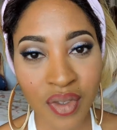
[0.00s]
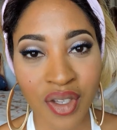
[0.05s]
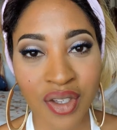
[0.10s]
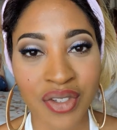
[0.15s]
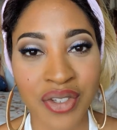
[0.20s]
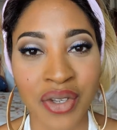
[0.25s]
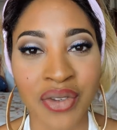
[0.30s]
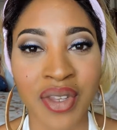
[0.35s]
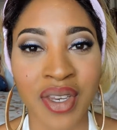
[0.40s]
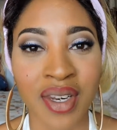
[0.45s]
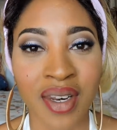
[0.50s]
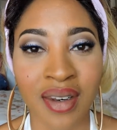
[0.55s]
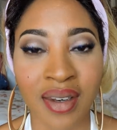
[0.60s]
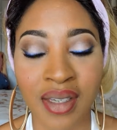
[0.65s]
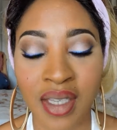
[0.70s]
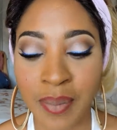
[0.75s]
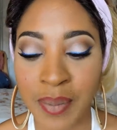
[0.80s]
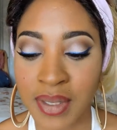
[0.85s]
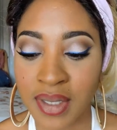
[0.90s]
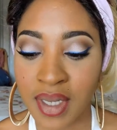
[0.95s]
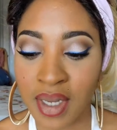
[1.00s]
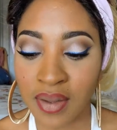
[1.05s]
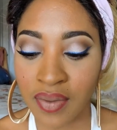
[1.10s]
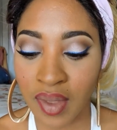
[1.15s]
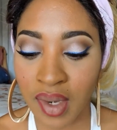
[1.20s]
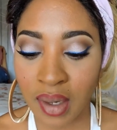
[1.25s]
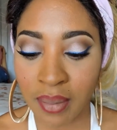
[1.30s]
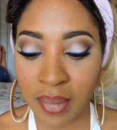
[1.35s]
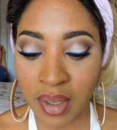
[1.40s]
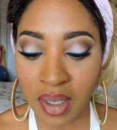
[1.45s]
So the lipstick
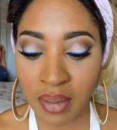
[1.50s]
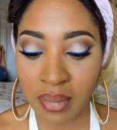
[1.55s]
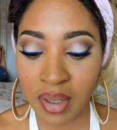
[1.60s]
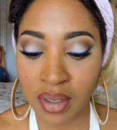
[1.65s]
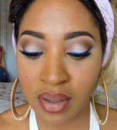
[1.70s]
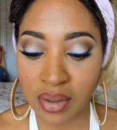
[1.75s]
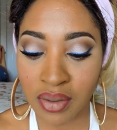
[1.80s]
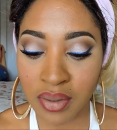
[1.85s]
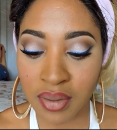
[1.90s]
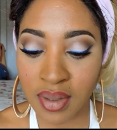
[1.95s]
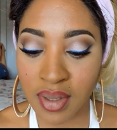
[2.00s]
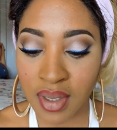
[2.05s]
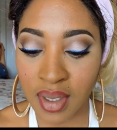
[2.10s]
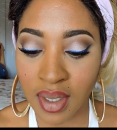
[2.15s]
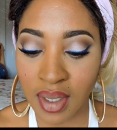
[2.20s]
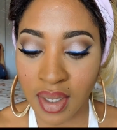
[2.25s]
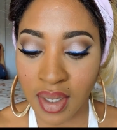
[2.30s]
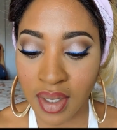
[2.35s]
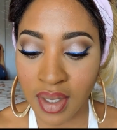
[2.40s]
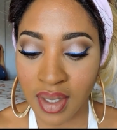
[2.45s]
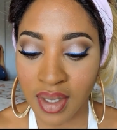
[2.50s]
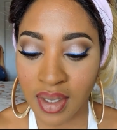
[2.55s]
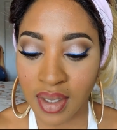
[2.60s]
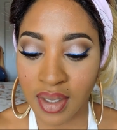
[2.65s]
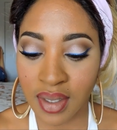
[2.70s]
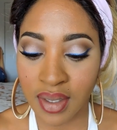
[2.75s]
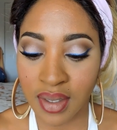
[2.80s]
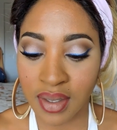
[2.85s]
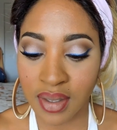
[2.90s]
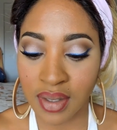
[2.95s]
that I'm going to be using
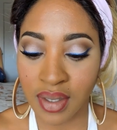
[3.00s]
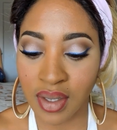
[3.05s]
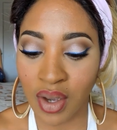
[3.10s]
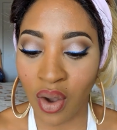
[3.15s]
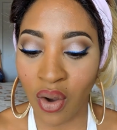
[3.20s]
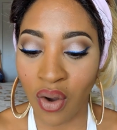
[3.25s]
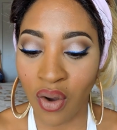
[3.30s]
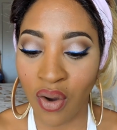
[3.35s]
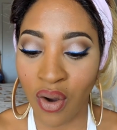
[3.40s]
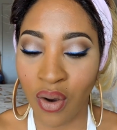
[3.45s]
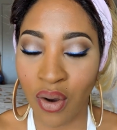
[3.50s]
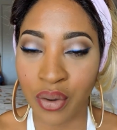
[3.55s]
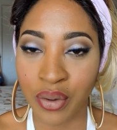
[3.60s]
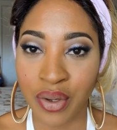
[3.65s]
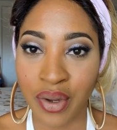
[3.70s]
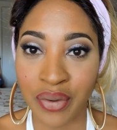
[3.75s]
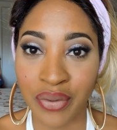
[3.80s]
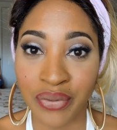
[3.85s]
is called